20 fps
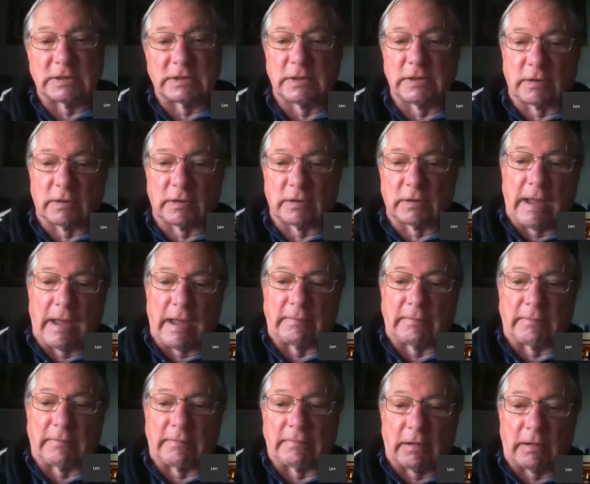You're no good.
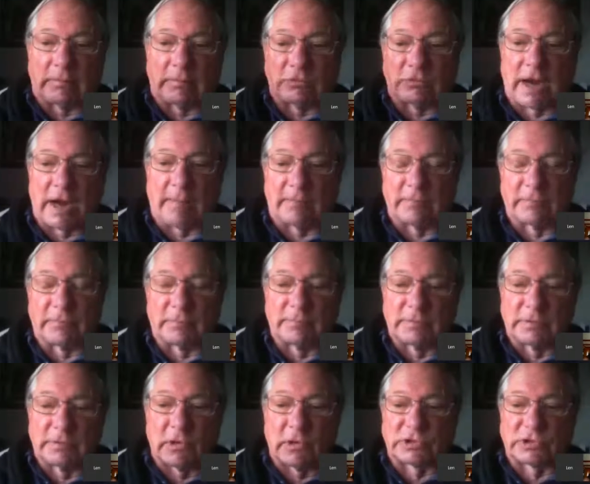Yeah, shut up.
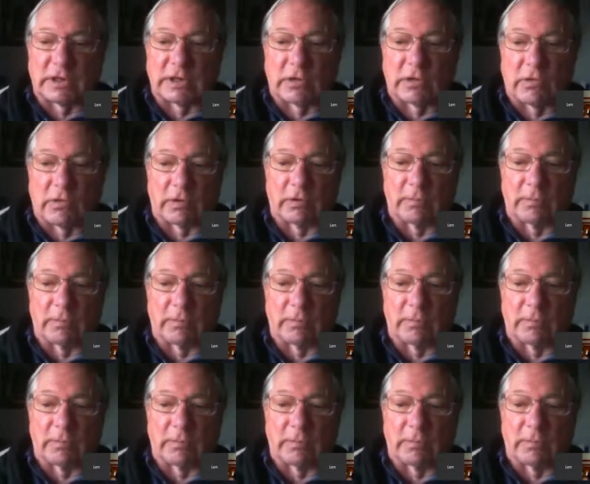Go sit down.